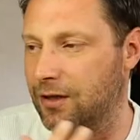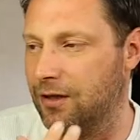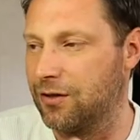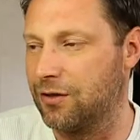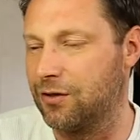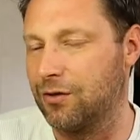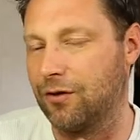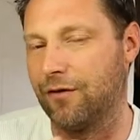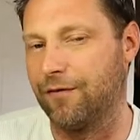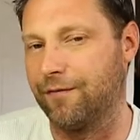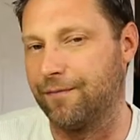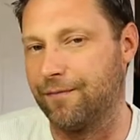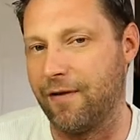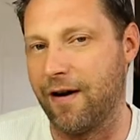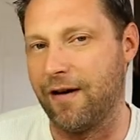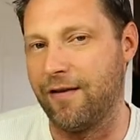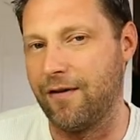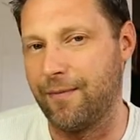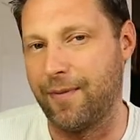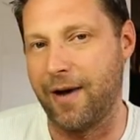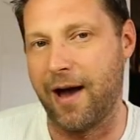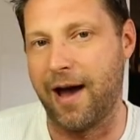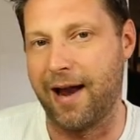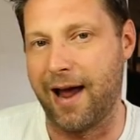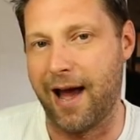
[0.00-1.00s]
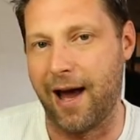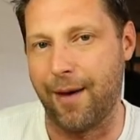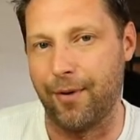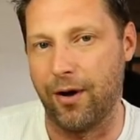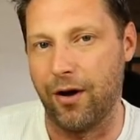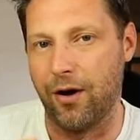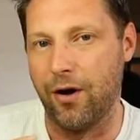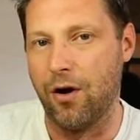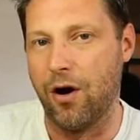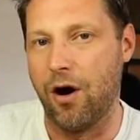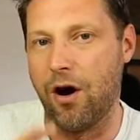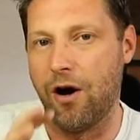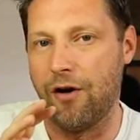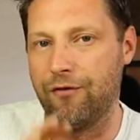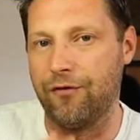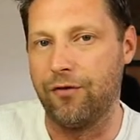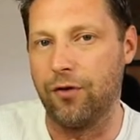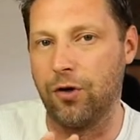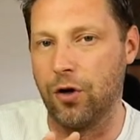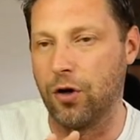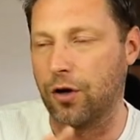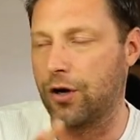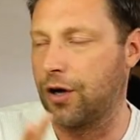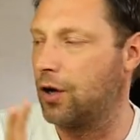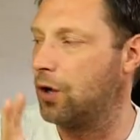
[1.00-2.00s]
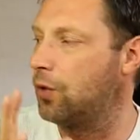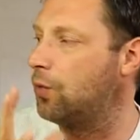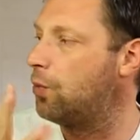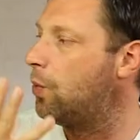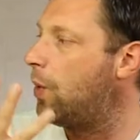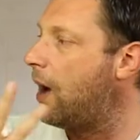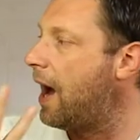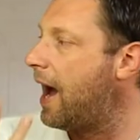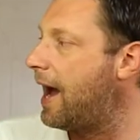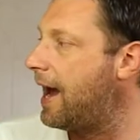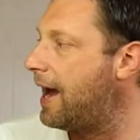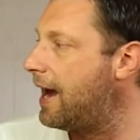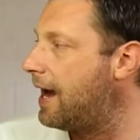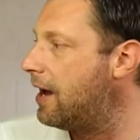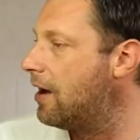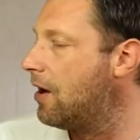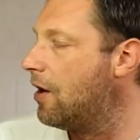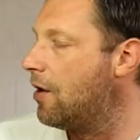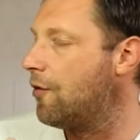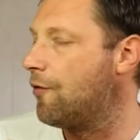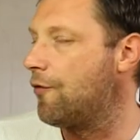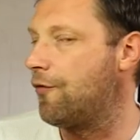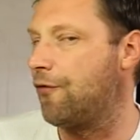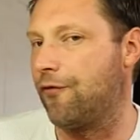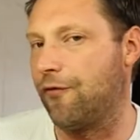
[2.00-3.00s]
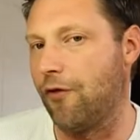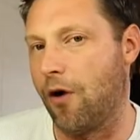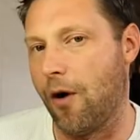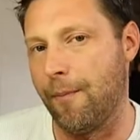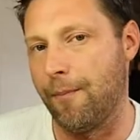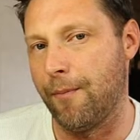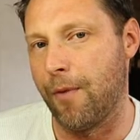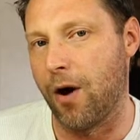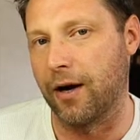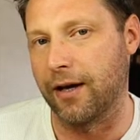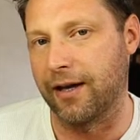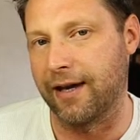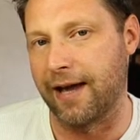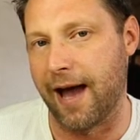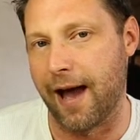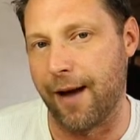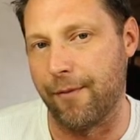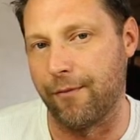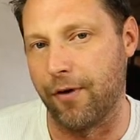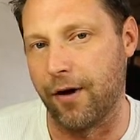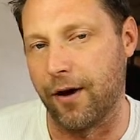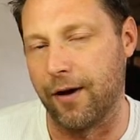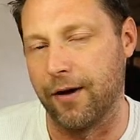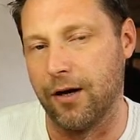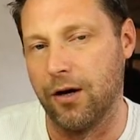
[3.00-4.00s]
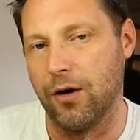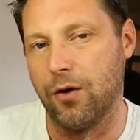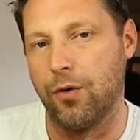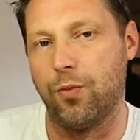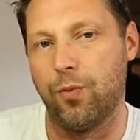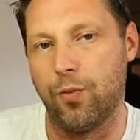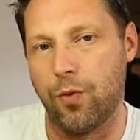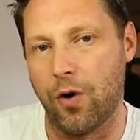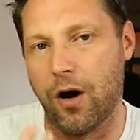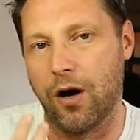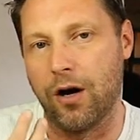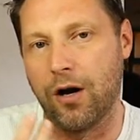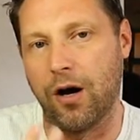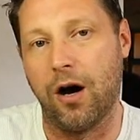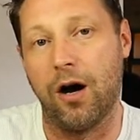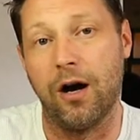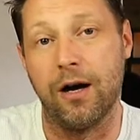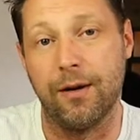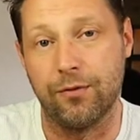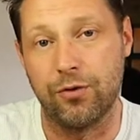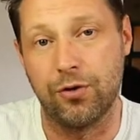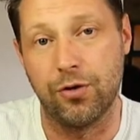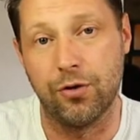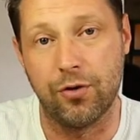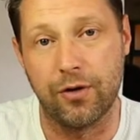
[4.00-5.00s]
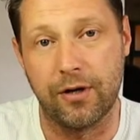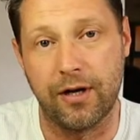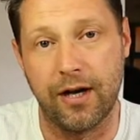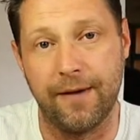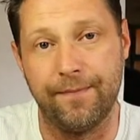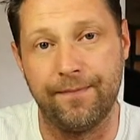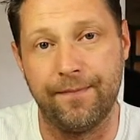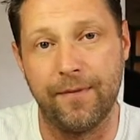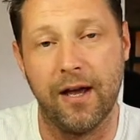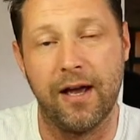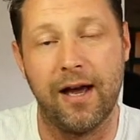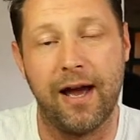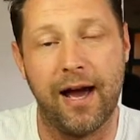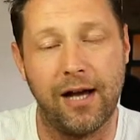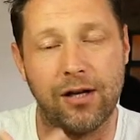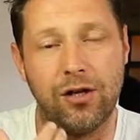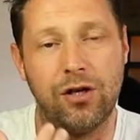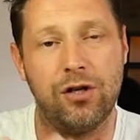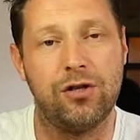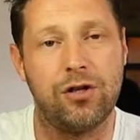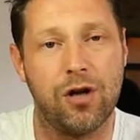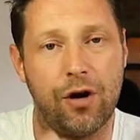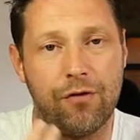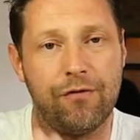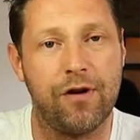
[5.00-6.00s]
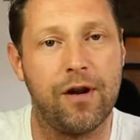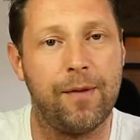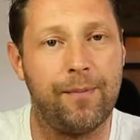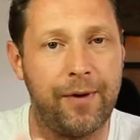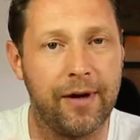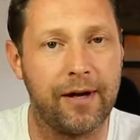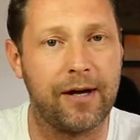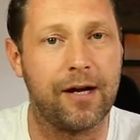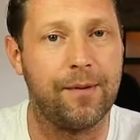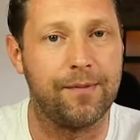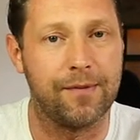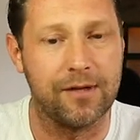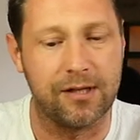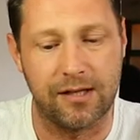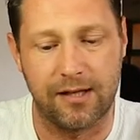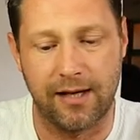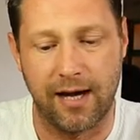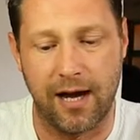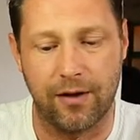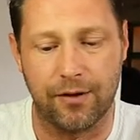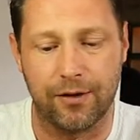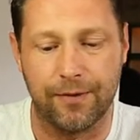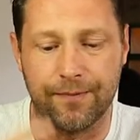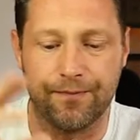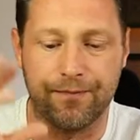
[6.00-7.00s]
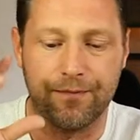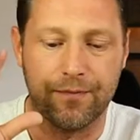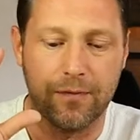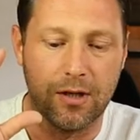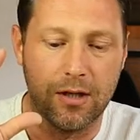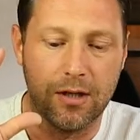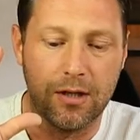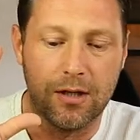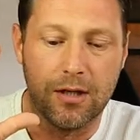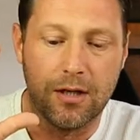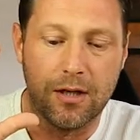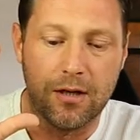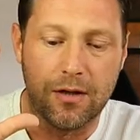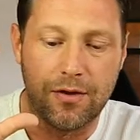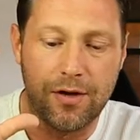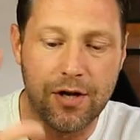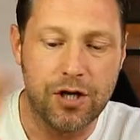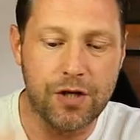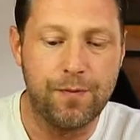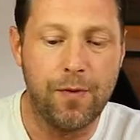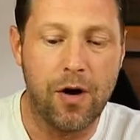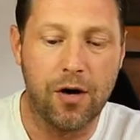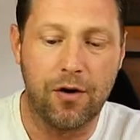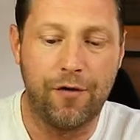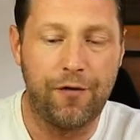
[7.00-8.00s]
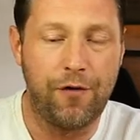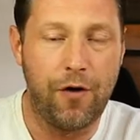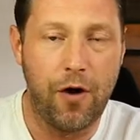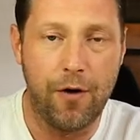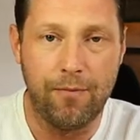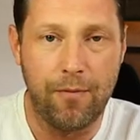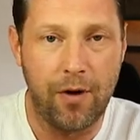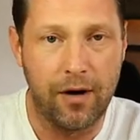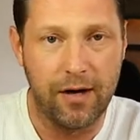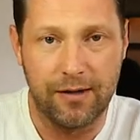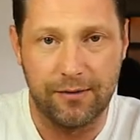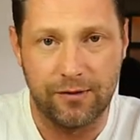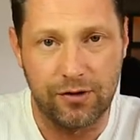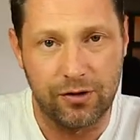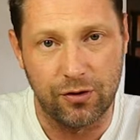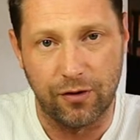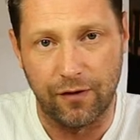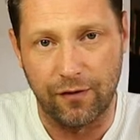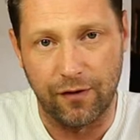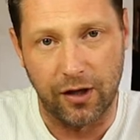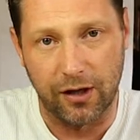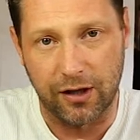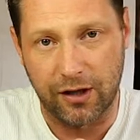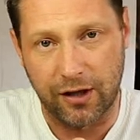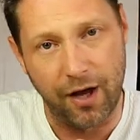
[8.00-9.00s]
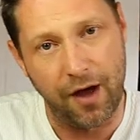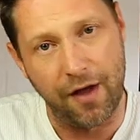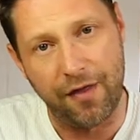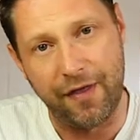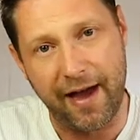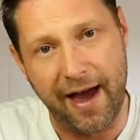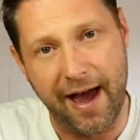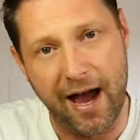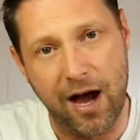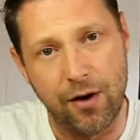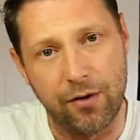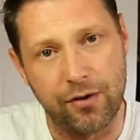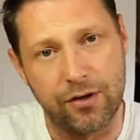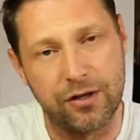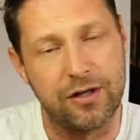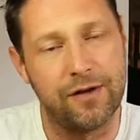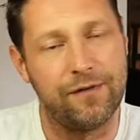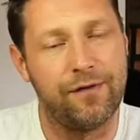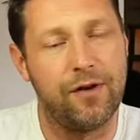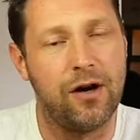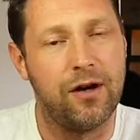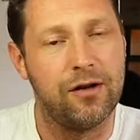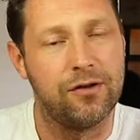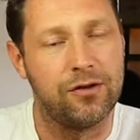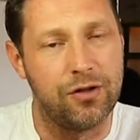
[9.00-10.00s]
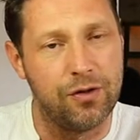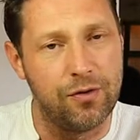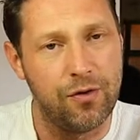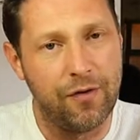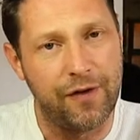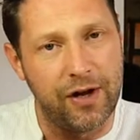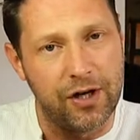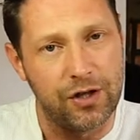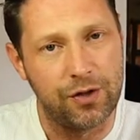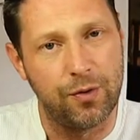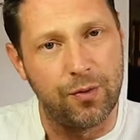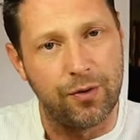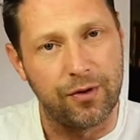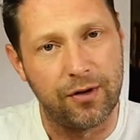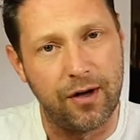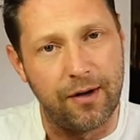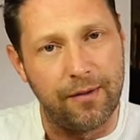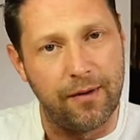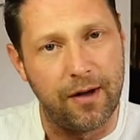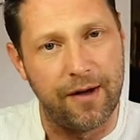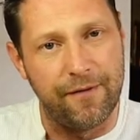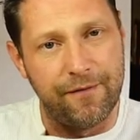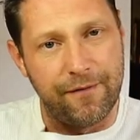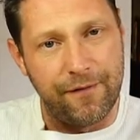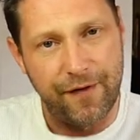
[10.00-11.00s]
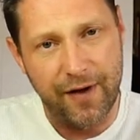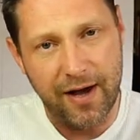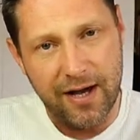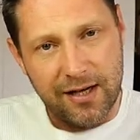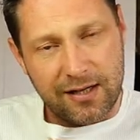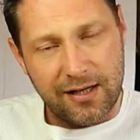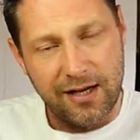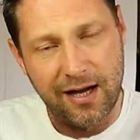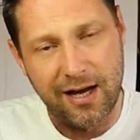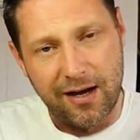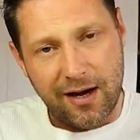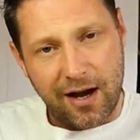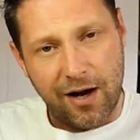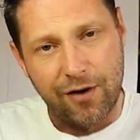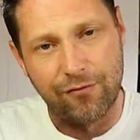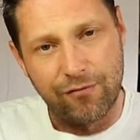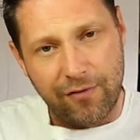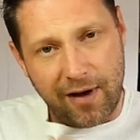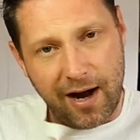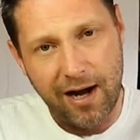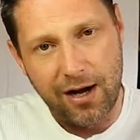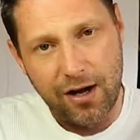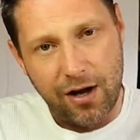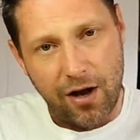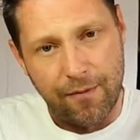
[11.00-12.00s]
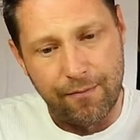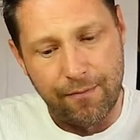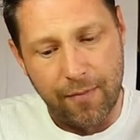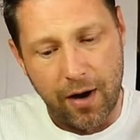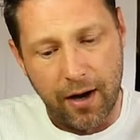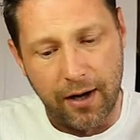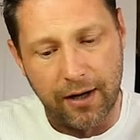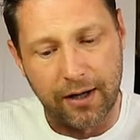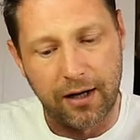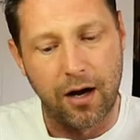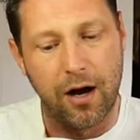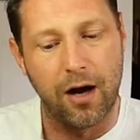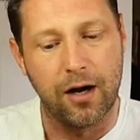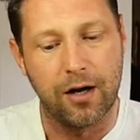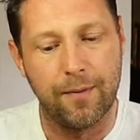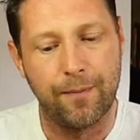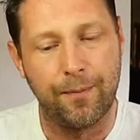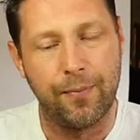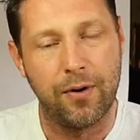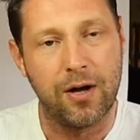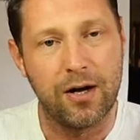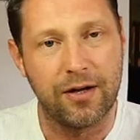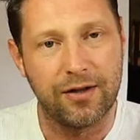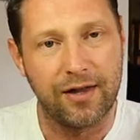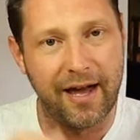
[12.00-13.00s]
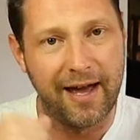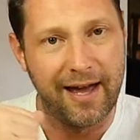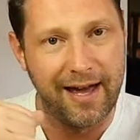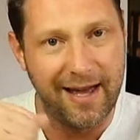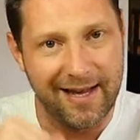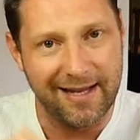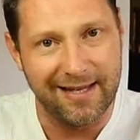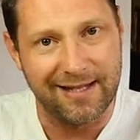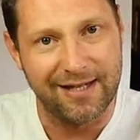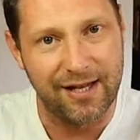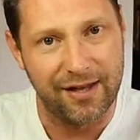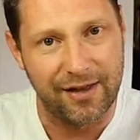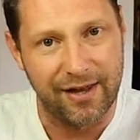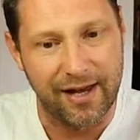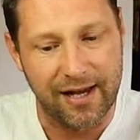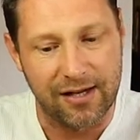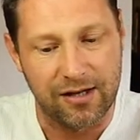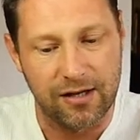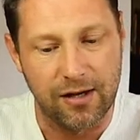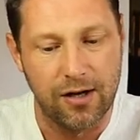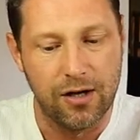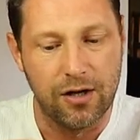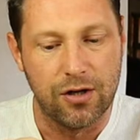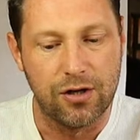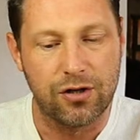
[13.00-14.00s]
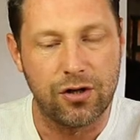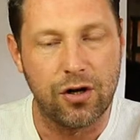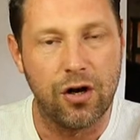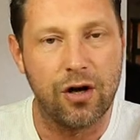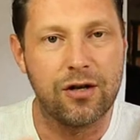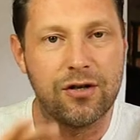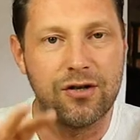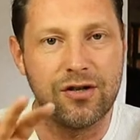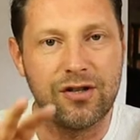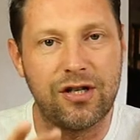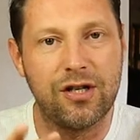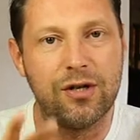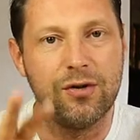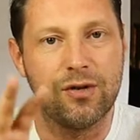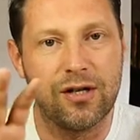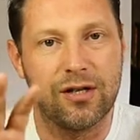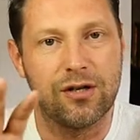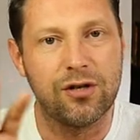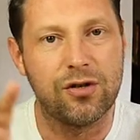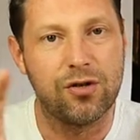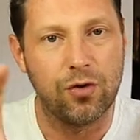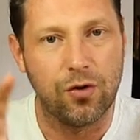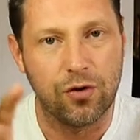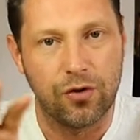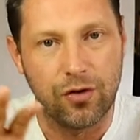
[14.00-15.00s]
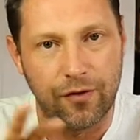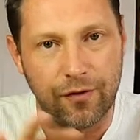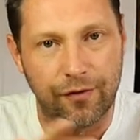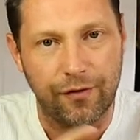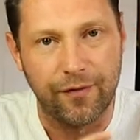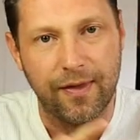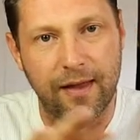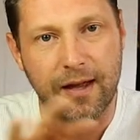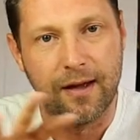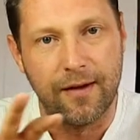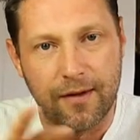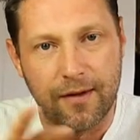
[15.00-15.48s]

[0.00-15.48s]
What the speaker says: sort of very bad habit of looking away from my camera while I am talking and you don't really pick up the sound. This microphone might sort of like cut that out, because if I do eventually want to invest in a radio mic, I can plug that into this so I can still get the sort of